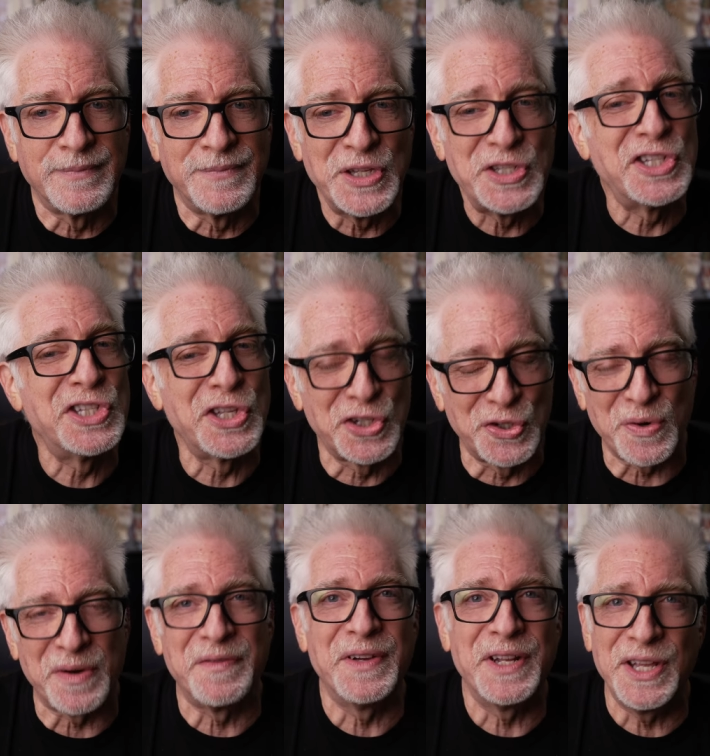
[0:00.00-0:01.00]
This is a
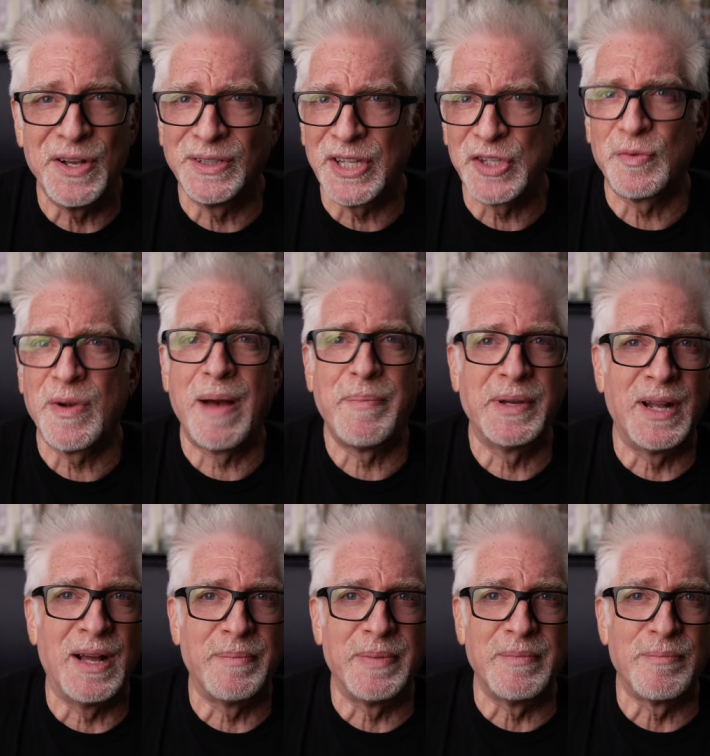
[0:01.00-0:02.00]
short video. Let's wrap it
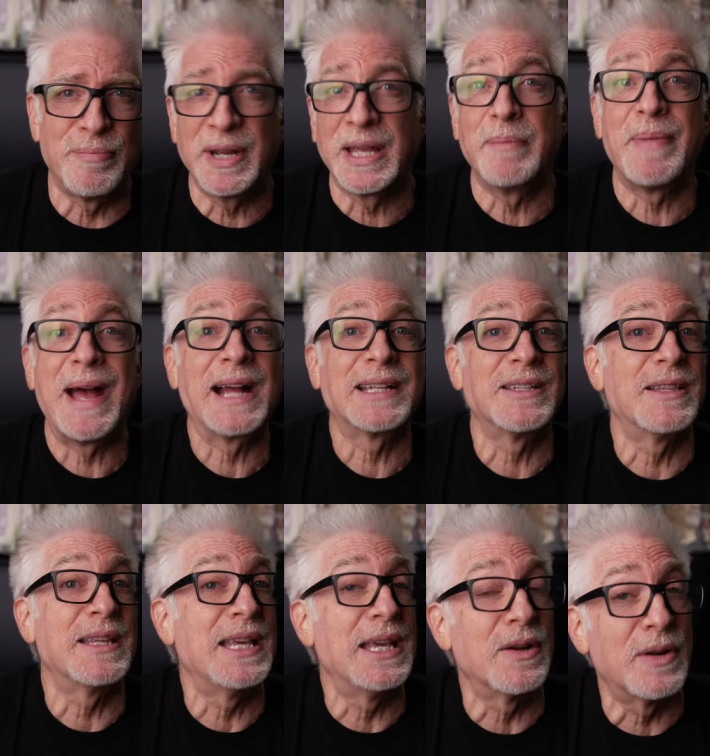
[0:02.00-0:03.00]
up and bring it back to
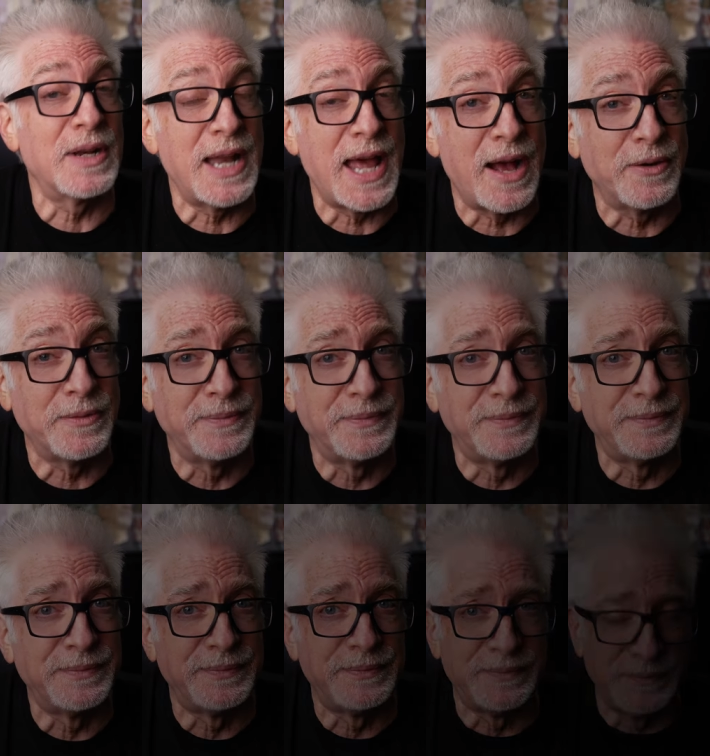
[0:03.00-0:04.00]
the here and now.
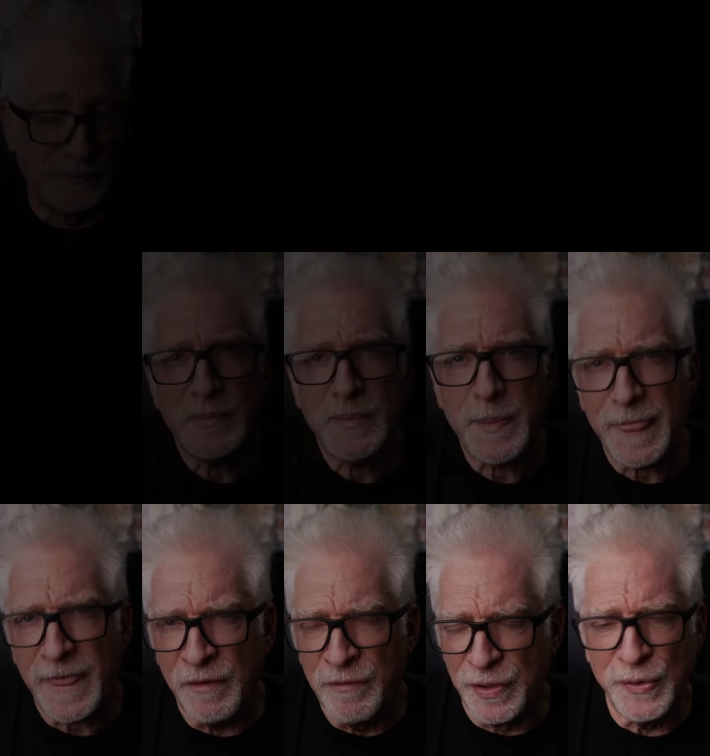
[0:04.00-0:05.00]

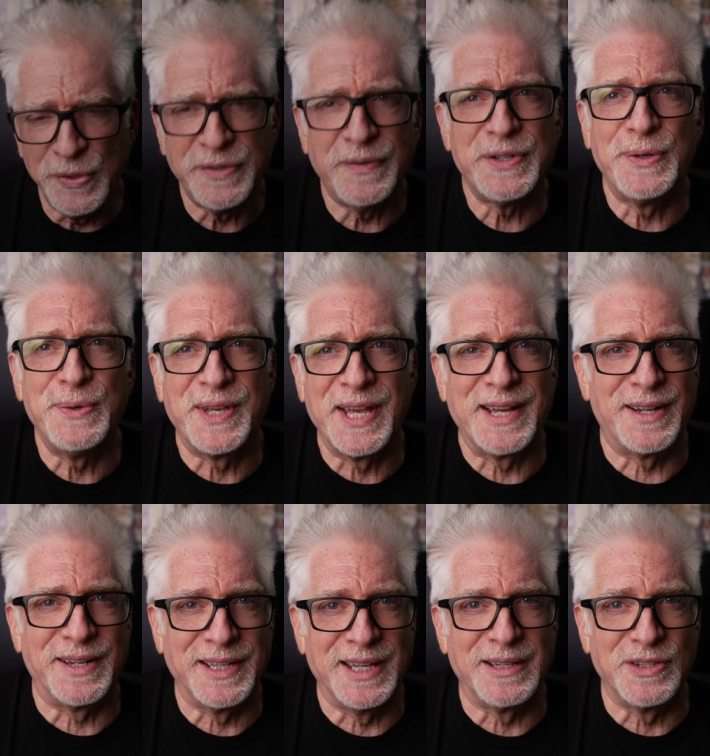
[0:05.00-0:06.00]
For those of us who
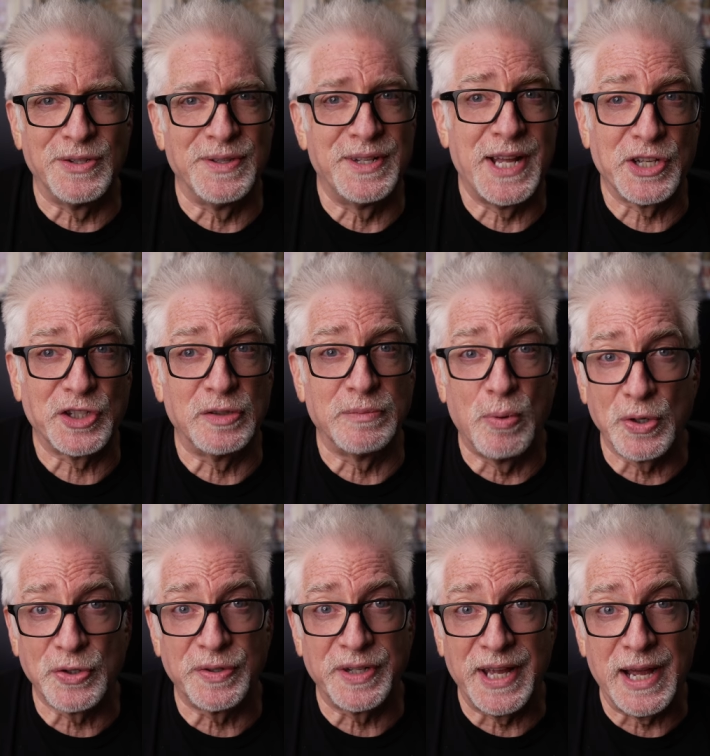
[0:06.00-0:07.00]
cannot get to the National
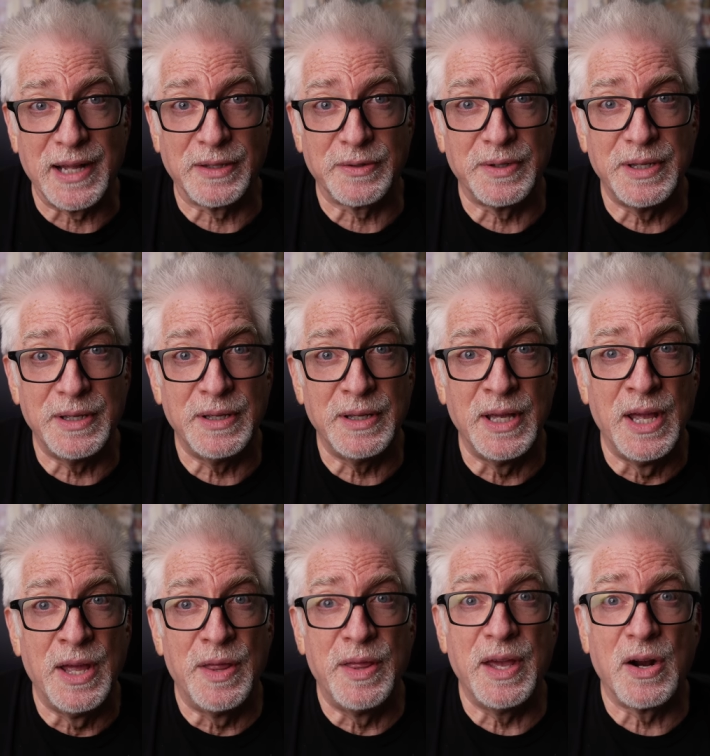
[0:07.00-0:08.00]
Portrait Gallery,
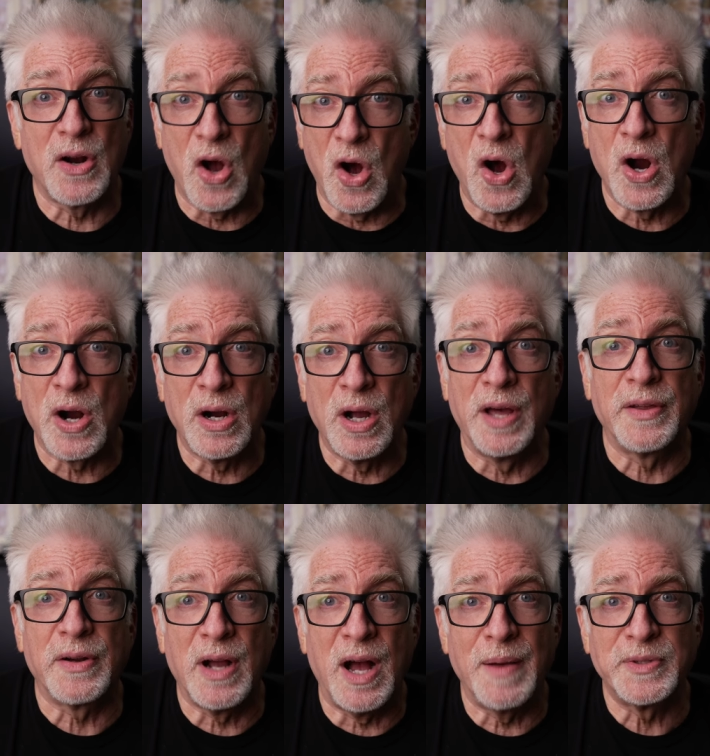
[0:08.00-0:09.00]
there are
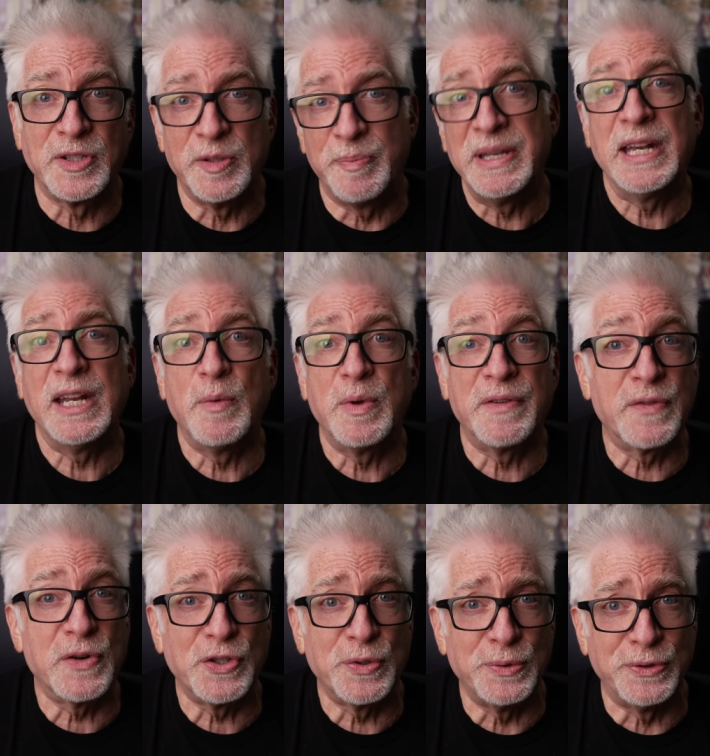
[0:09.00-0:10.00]
other options, beginning with a
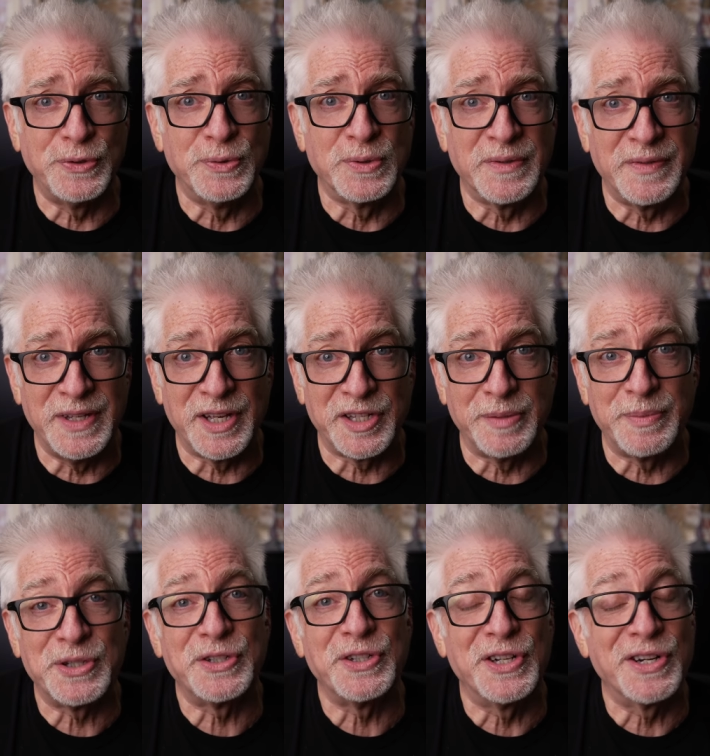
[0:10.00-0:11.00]
virtual tour of the
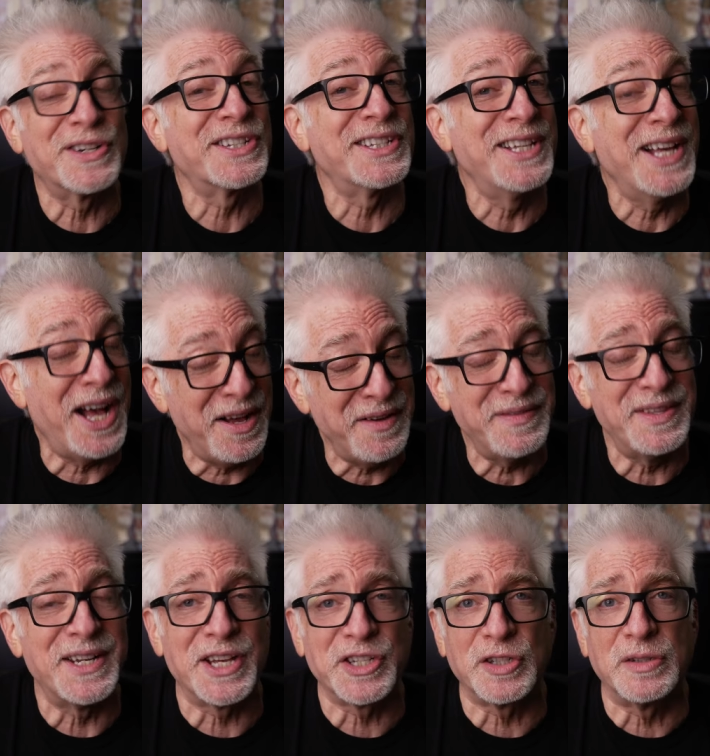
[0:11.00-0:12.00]
exhibition courtesy of the
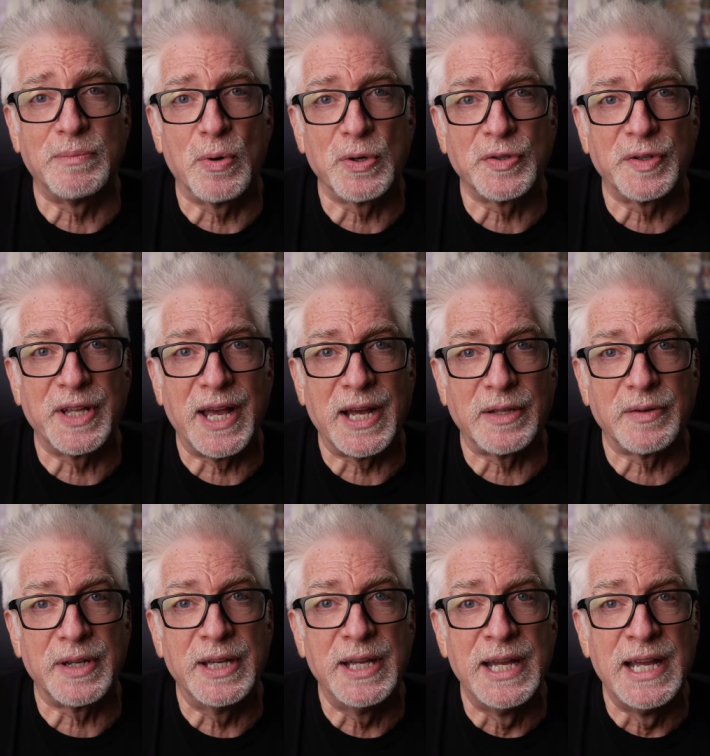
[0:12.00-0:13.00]
National Portrait Gallery.